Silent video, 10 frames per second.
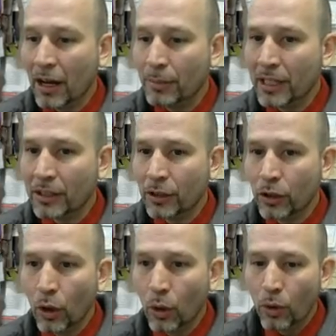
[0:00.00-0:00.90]
Now I'm going to
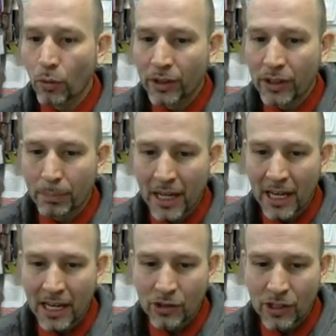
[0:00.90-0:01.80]
go over to the
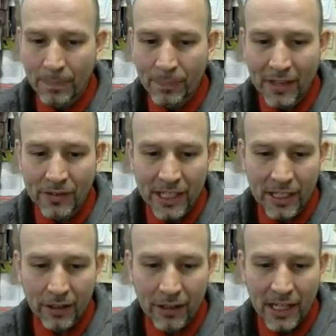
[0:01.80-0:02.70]
page, and
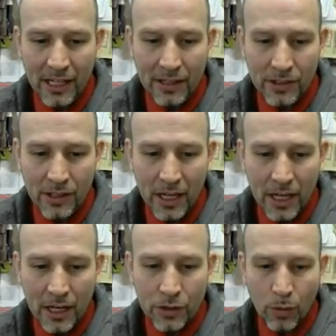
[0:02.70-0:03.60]
here it is.
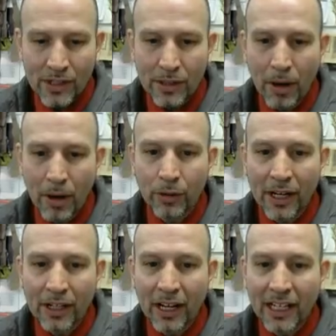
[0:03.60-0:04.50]
So as the
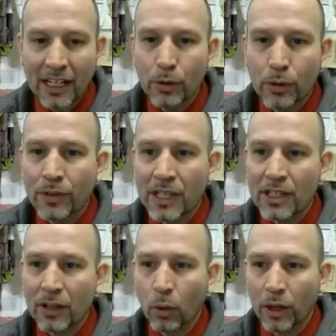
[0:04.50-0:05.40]
moderator, I can move
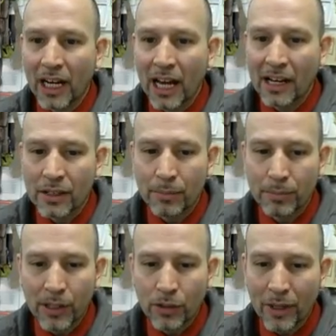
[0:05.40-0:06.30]
these and organize them
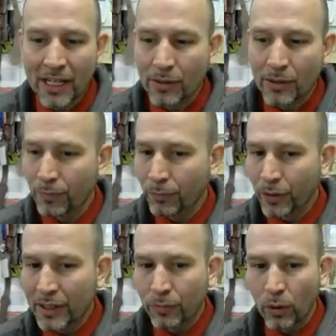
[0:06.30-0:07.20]
because right now it's in
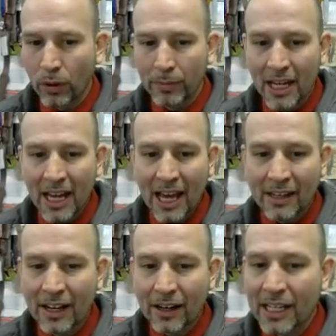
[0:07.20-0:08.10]
free form,
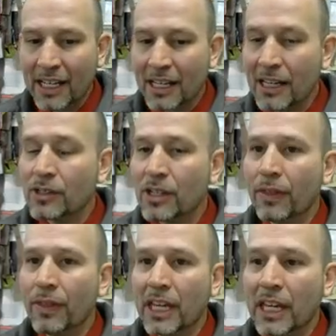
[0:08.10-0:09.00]
and there is
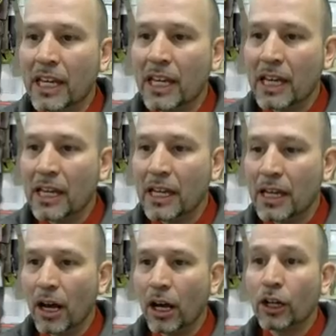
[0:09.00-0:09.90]

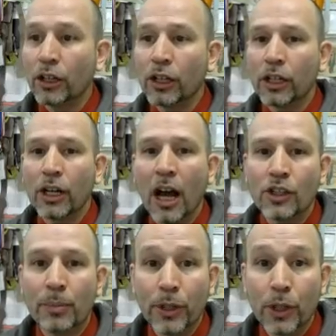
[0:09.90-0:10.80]
the
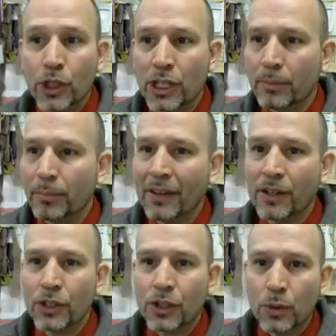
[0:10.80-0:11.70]
contribution by
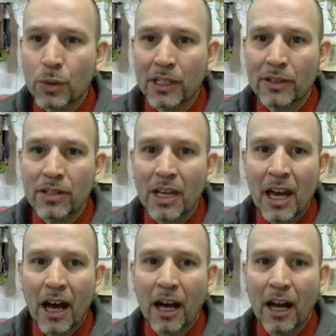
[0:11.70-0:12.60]
the students
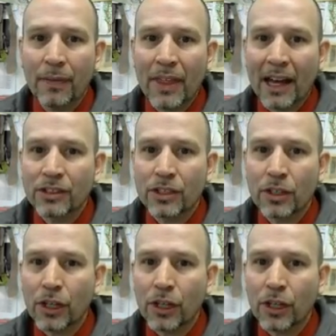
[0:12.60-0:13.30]
that